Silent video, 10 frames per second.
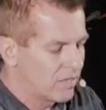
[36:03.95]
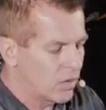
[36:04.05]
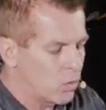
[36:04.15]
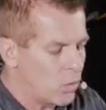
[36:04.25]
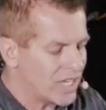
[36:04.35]

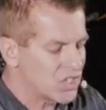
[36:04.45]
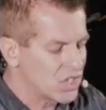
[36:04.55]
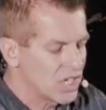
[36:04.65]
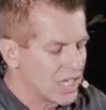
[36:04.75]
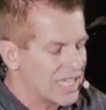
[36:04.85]
for
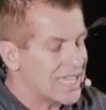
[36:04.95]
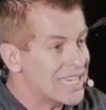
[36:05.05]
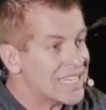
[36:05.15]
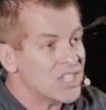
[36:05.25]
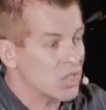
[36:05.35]
which he
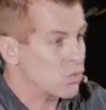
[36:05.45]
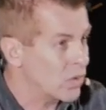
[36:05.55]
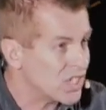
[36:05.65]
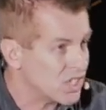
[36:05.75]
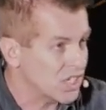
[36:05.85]
didn't just
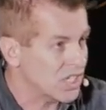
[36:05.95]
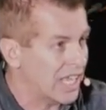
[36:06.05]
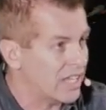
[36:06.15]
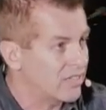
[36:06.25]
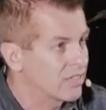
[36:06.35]
risk his
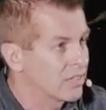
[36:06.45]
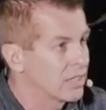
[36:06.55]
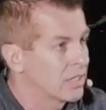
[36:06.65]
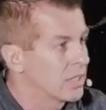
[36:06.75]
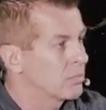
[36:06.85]
life,
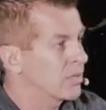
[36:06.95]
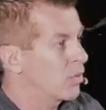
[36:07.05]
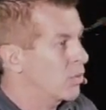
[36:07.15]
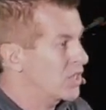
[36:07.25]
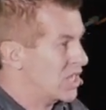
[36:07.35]
but
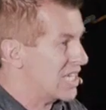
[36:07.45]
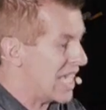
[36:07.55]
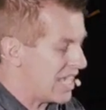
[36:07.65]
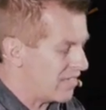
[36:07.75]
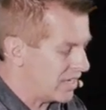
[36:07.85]
for which he
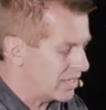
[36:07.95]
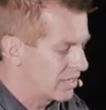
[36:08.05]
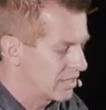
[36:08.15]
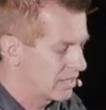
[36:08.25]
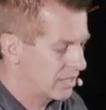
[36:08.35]
gave it.
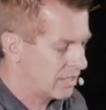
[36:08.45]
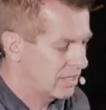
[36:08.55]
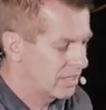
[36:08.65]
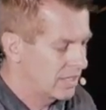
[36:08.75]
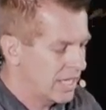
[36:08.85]

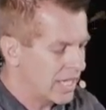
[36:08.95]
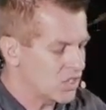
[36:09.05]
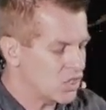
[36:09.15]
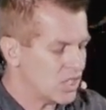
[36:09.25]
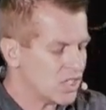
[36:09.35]

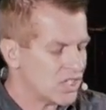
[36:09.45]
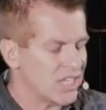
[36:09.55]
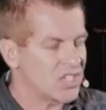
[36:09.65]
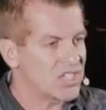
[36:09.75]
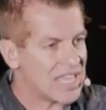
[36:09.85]
And Jesus
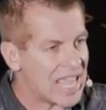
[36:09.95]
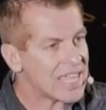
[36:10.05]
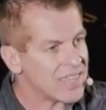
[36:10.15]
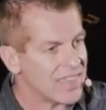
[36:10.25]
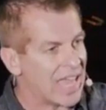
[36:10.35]
says,
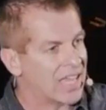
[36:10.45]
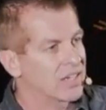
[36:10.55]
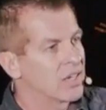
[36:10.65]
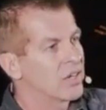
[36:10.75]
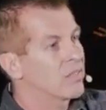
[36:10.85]
Take
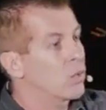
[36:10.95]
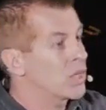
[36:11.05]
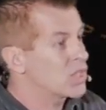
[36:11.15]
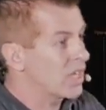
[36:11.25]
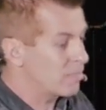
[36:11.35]
that for
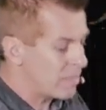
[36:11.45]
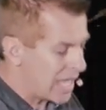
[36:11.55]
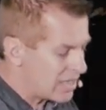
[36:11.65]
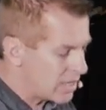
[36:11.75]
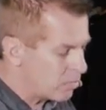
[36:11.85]
which I've
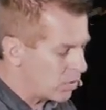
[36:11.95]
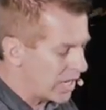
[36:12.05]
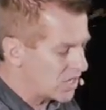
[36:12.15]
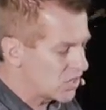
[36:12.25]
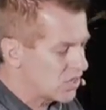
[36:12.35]
paid the
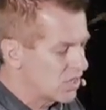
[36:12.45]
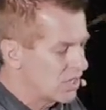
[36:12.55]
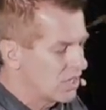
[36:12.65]
price,